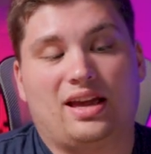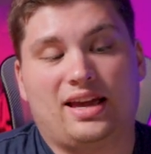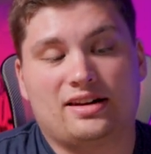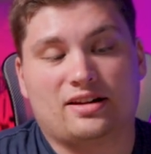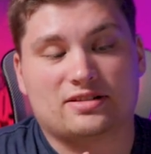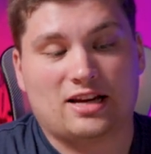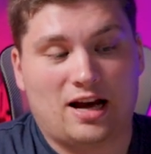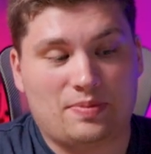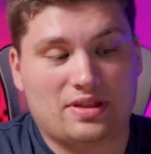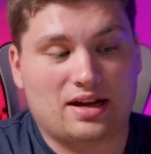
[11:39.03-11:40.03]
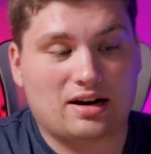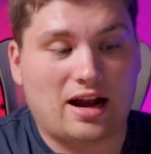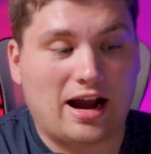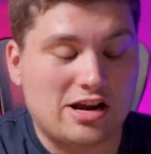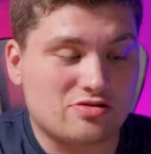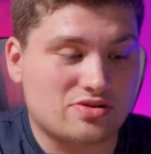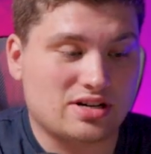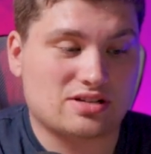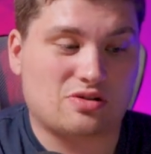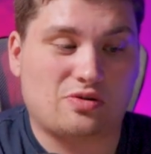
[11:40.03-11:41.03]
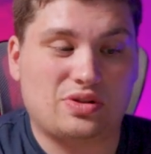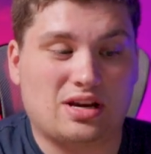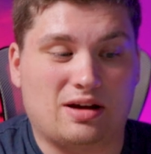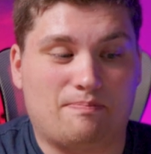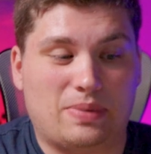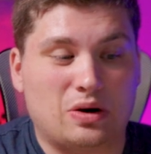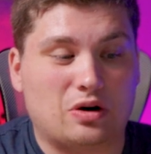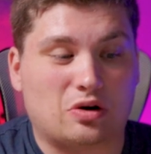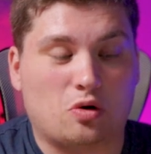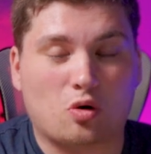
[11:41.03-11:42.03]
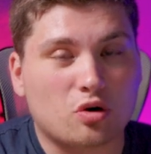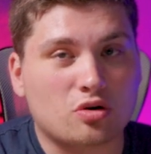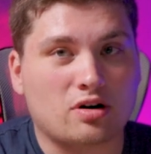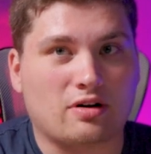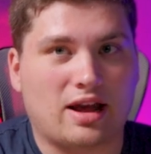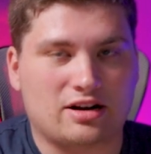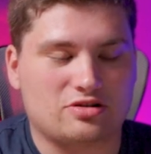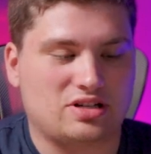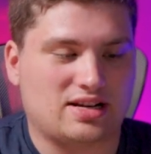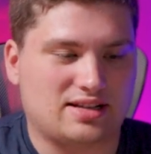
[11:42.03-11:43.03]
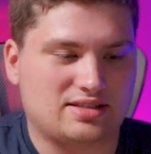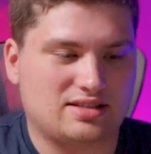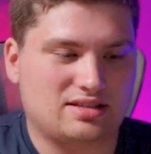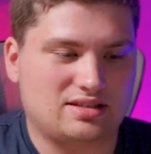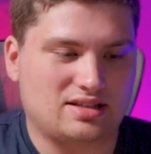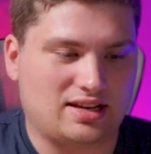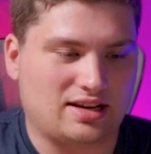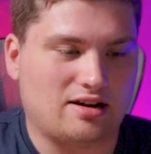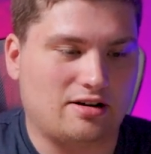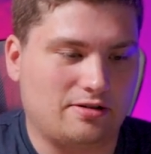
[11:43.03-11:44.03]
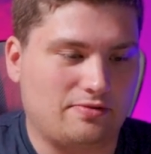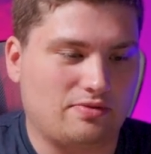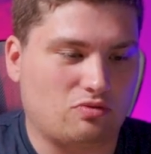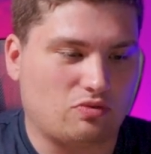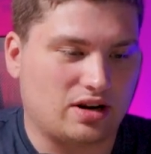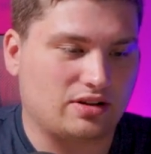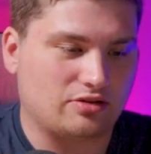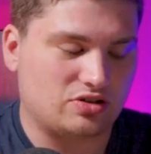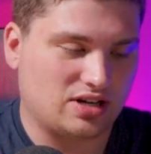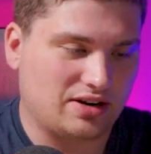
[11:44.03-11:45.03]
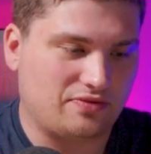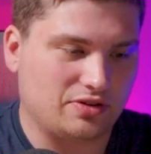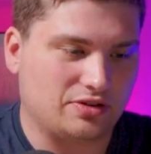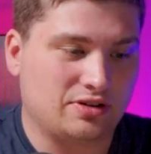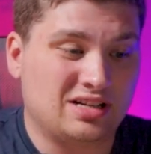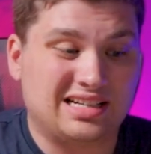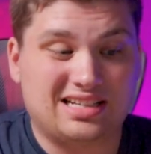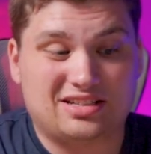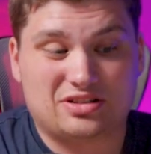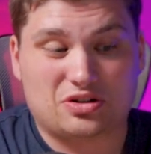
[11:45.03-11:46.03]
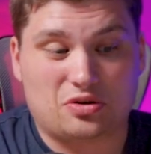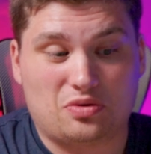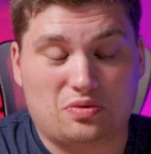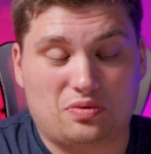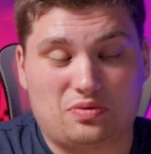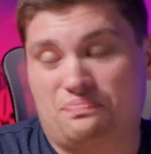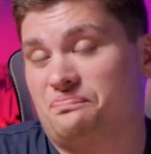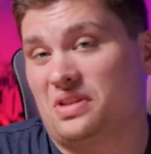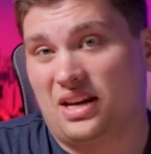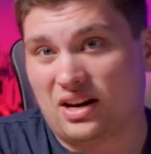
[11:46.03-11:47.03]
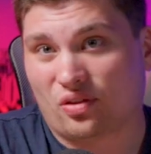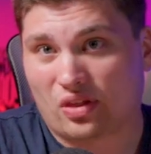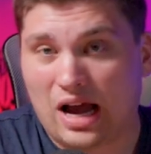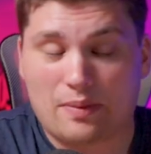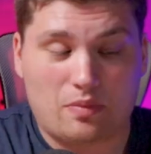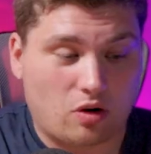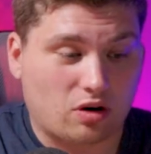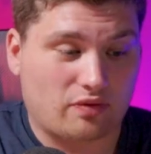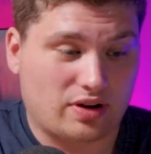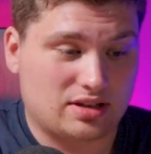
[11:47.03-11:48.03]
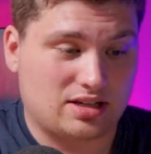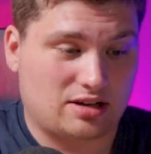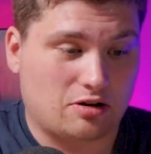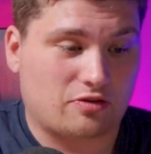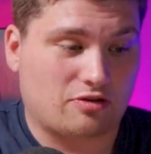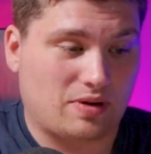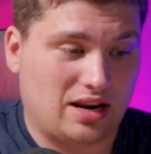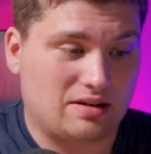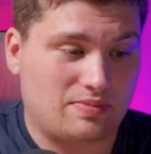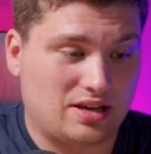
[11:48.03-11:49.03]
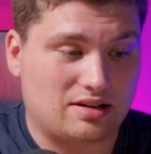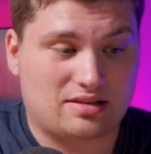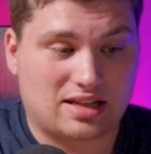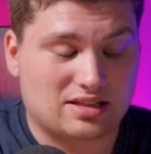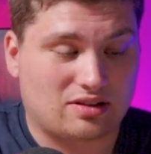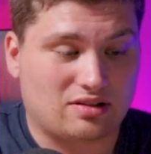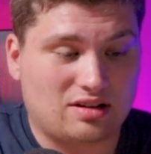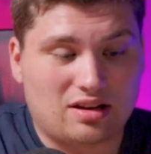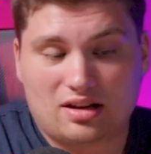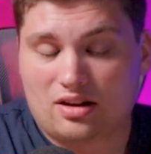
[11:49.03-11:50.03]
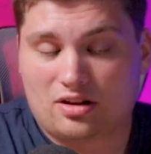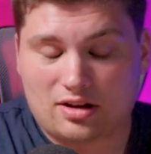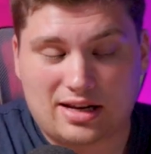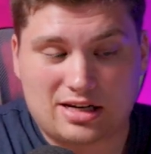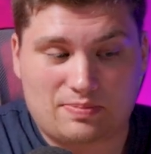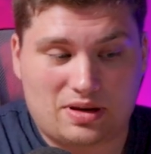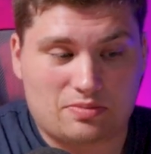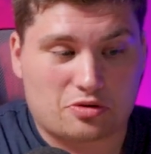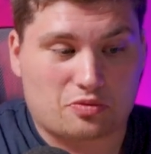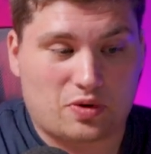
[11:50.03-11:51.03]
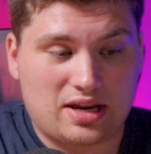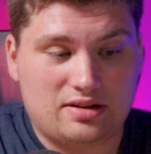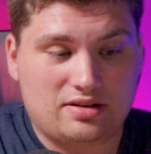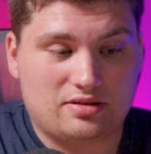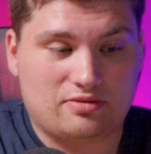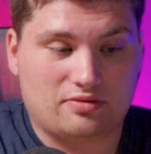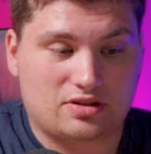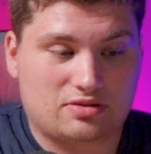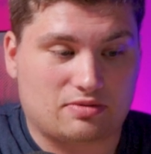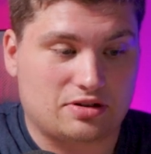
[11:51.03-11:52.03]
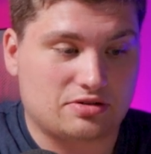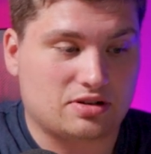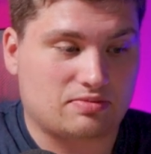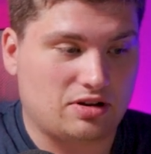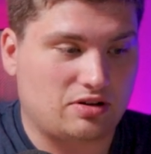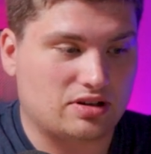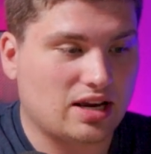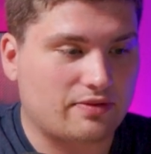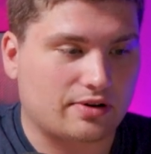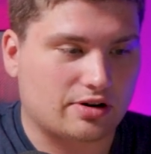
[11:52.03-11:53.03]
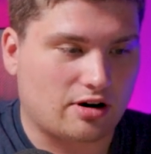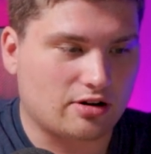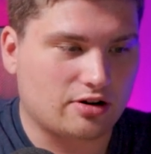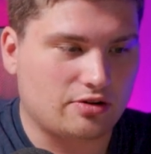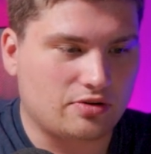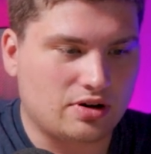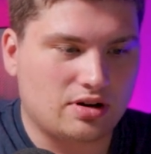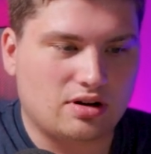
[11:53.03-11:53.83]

And on top of that, hydrogen is only about a quarter energy density of regular jet fuel. So you need a lot more of it to go from A to B. That's going to end up being more weight, which reduces what you can take for cargo,